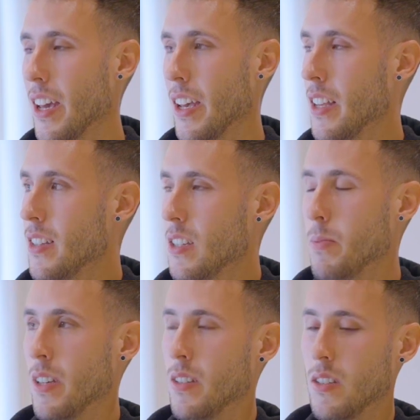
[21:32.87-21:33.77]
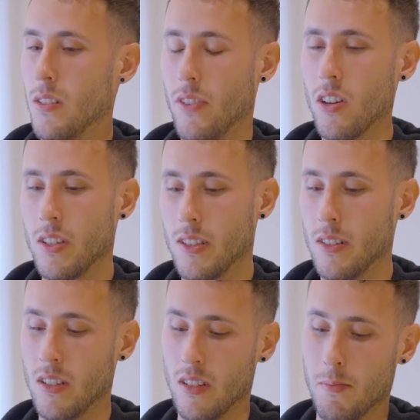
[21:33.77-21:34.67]
Is this
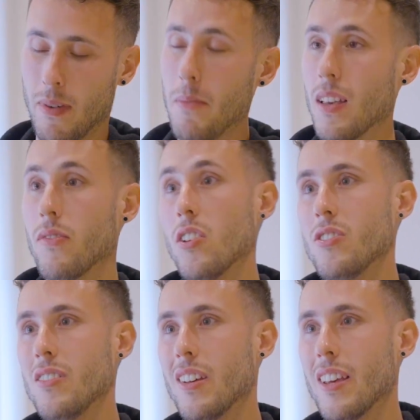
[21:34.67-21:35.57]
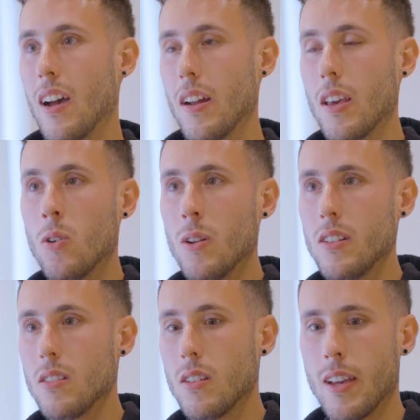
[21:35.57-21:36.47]
a public function? Can I call
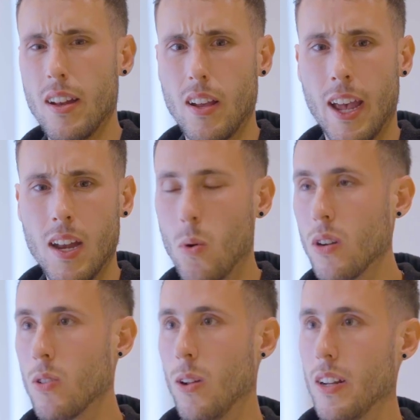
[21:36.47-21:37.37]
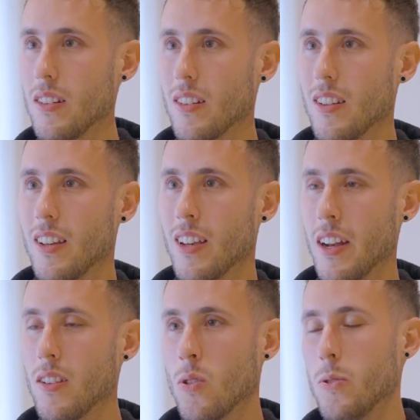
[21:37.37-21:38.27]
it? Can anyone call it?
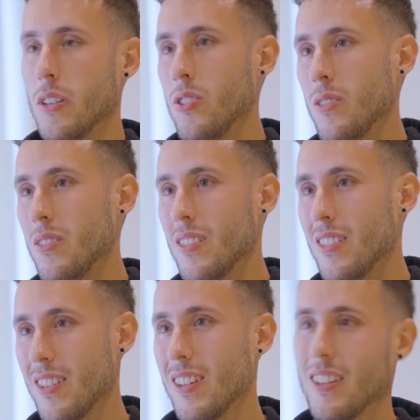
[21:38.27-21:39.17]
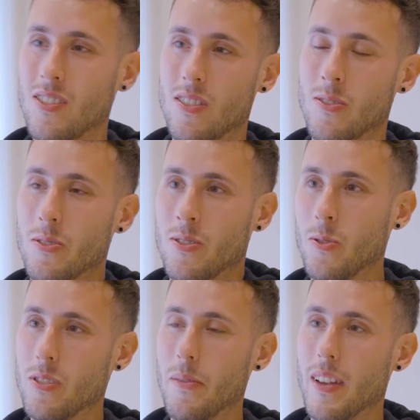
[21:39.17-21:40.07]
Can it cause issues? Just
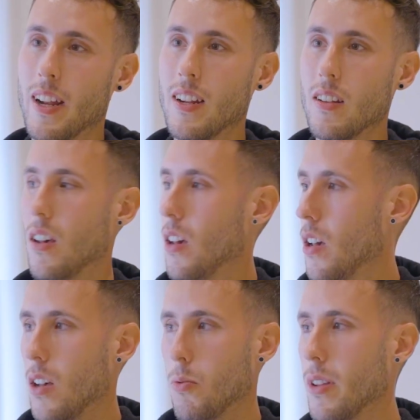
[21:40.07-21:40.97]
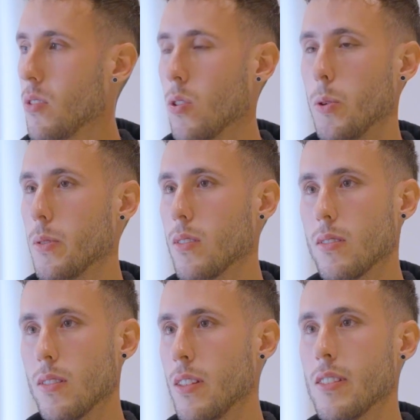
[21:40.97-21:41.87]
do something like that. Read code.
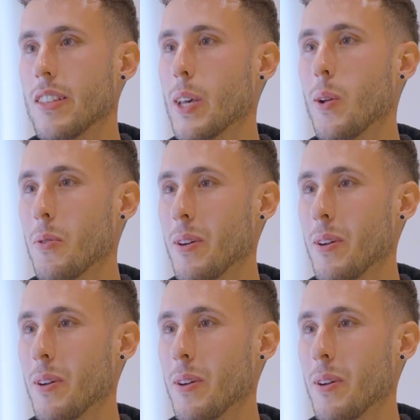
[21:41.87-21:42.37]
This is the only